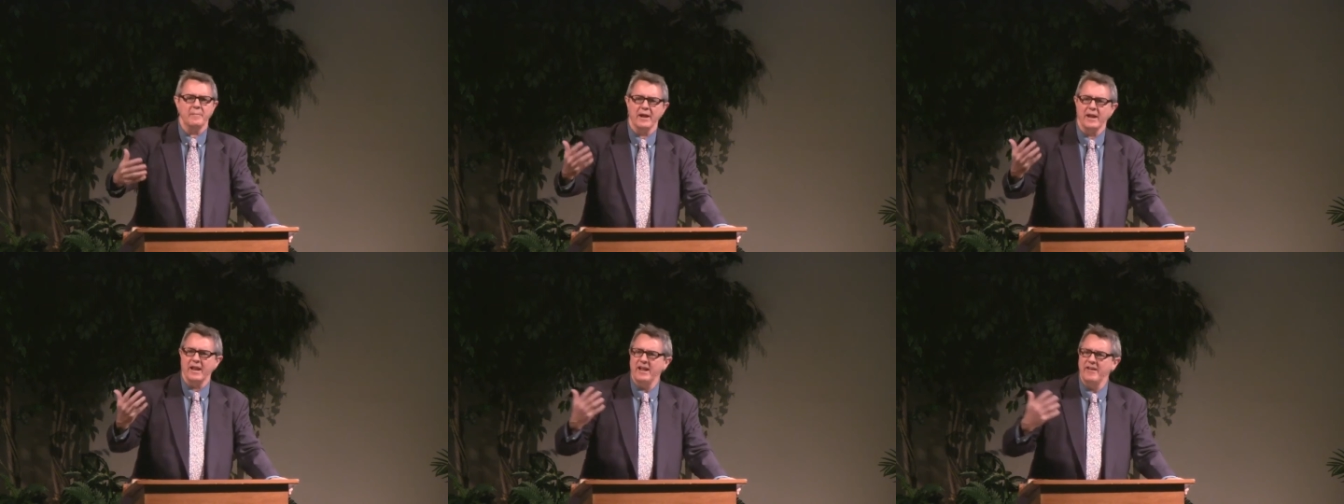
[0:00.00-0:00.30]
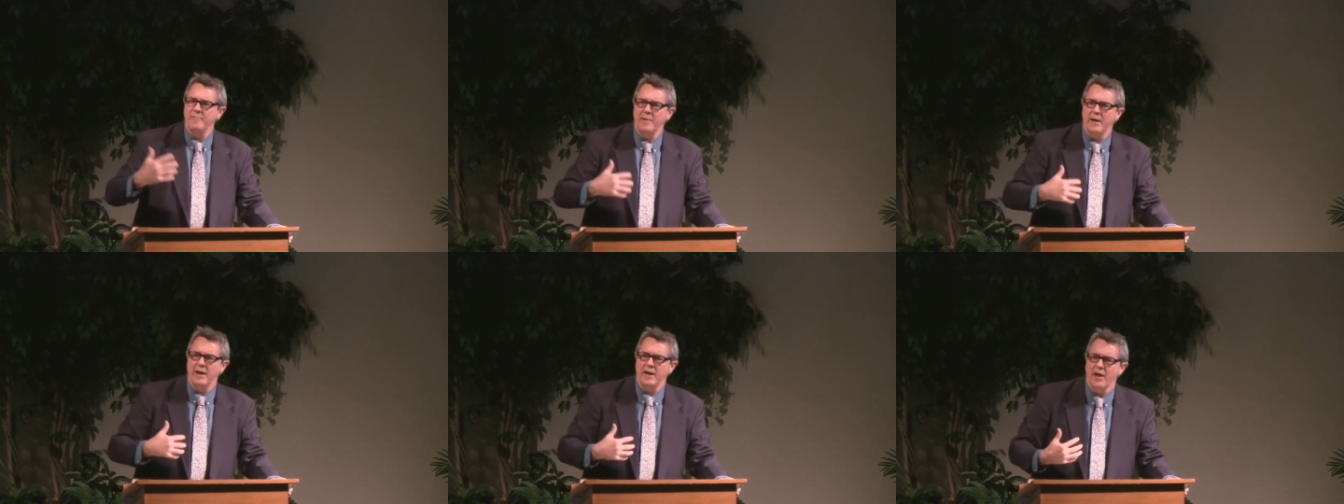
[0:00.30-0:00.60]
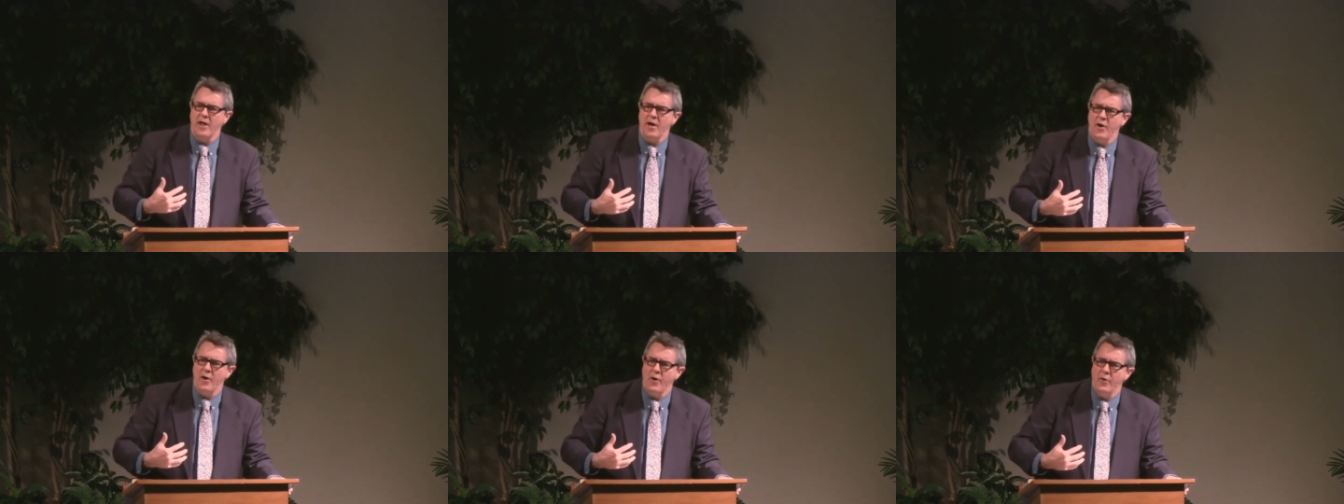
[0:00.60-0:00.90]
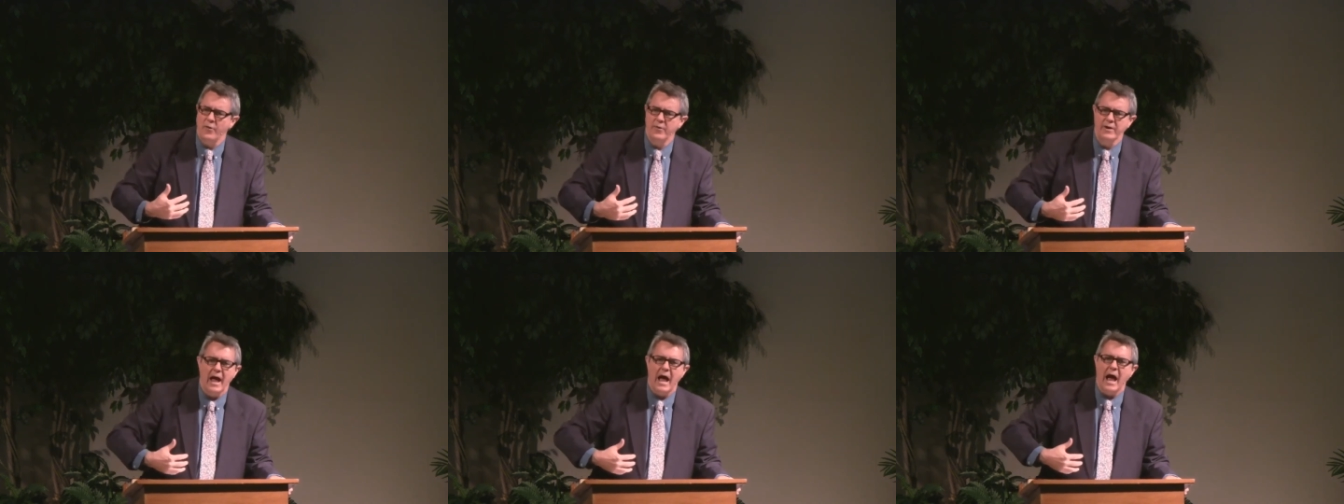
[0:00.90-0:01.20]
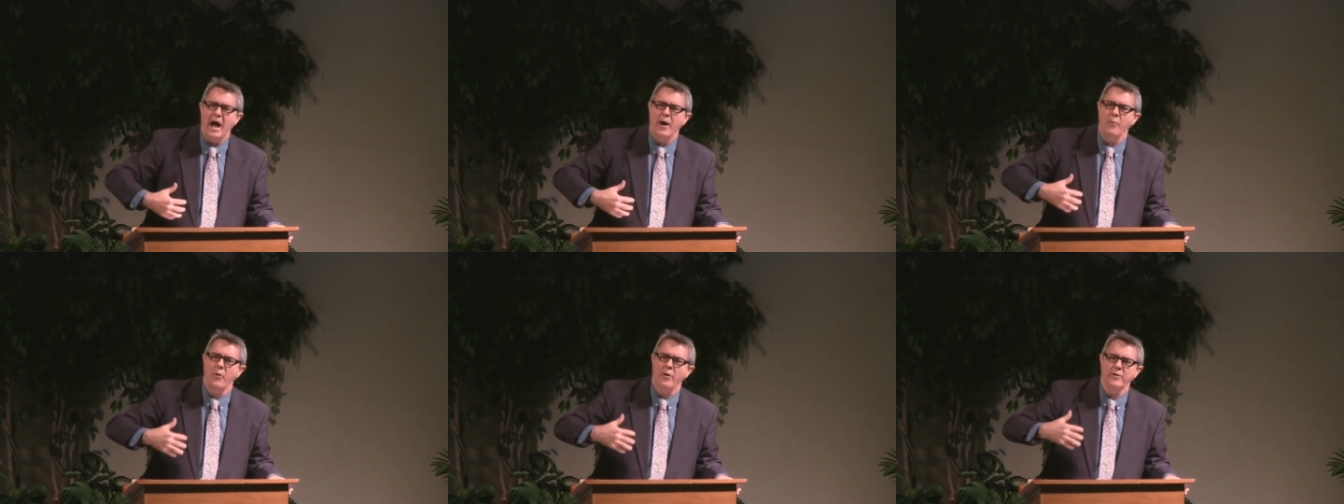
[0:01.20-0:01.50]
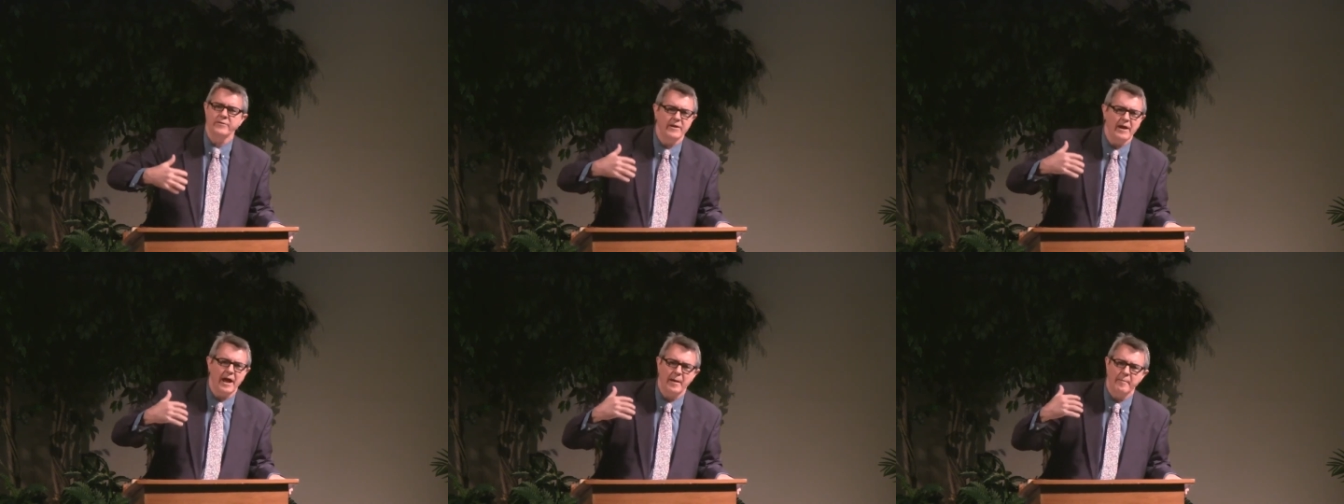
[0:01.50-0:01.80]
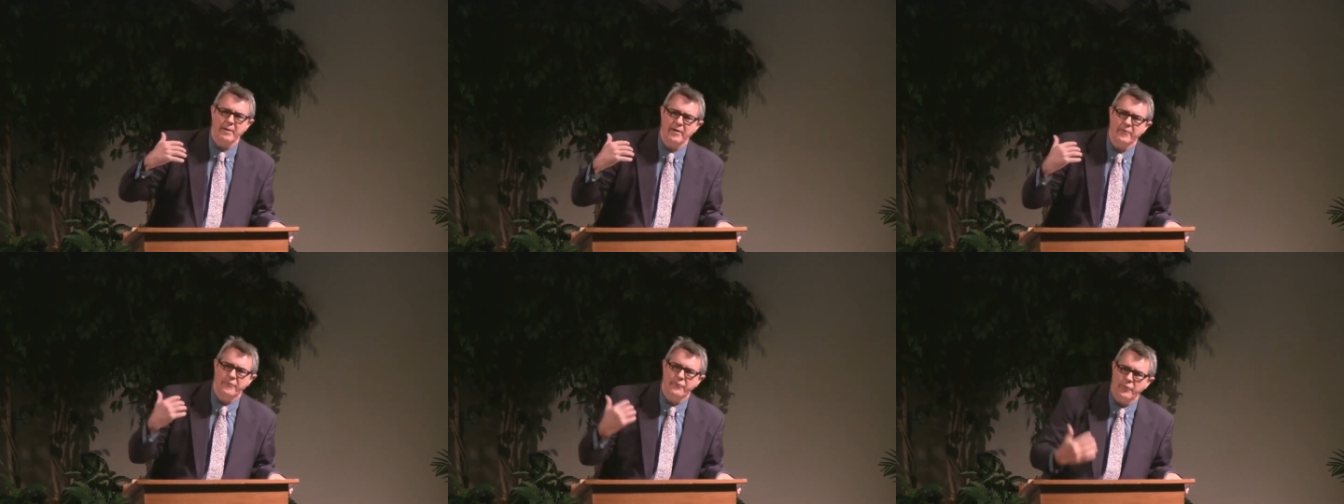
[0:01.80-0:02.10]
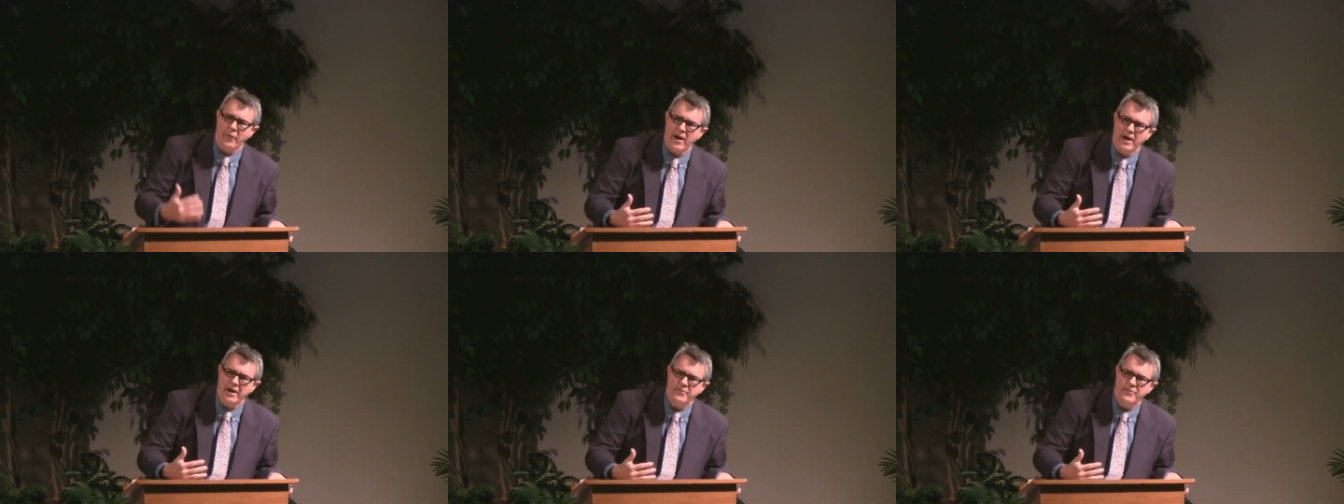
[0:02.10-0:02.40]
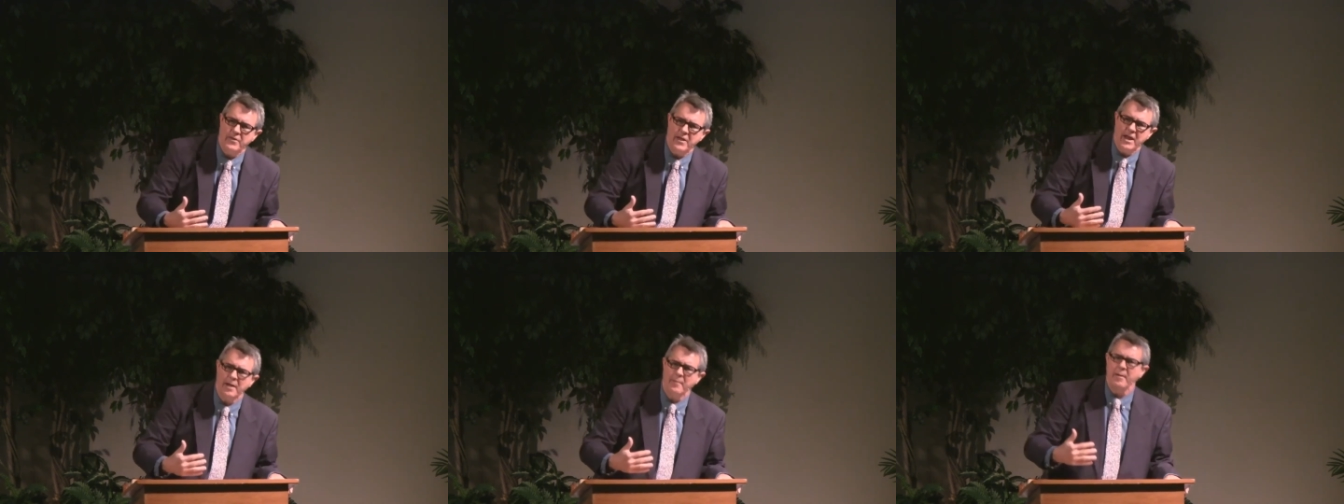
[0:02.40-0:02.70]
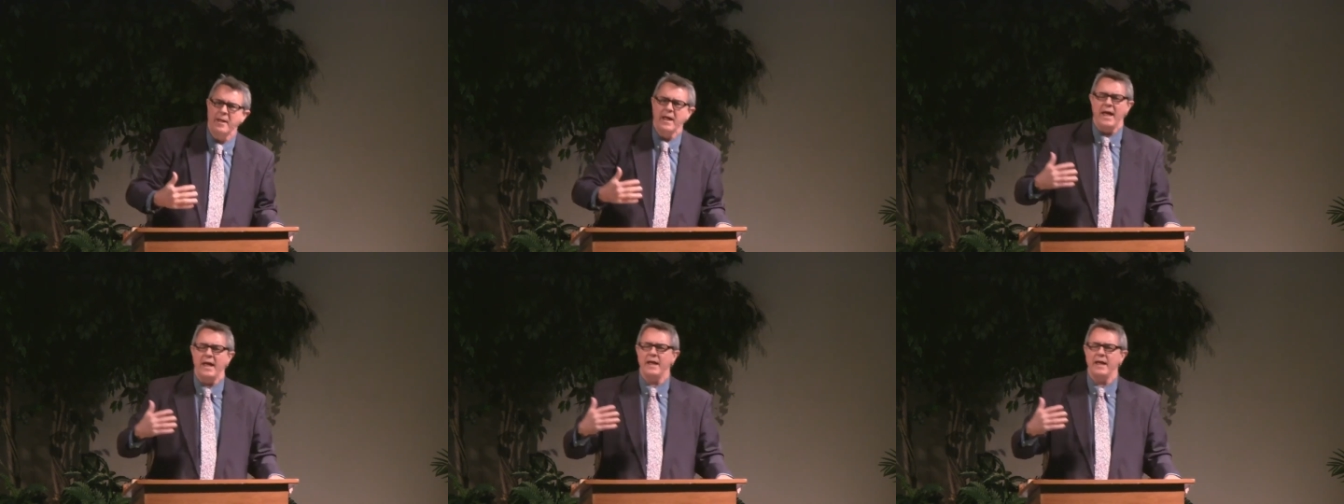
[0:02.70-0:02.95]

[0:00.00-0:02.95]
to leave me alone. I want to not be afraid of them.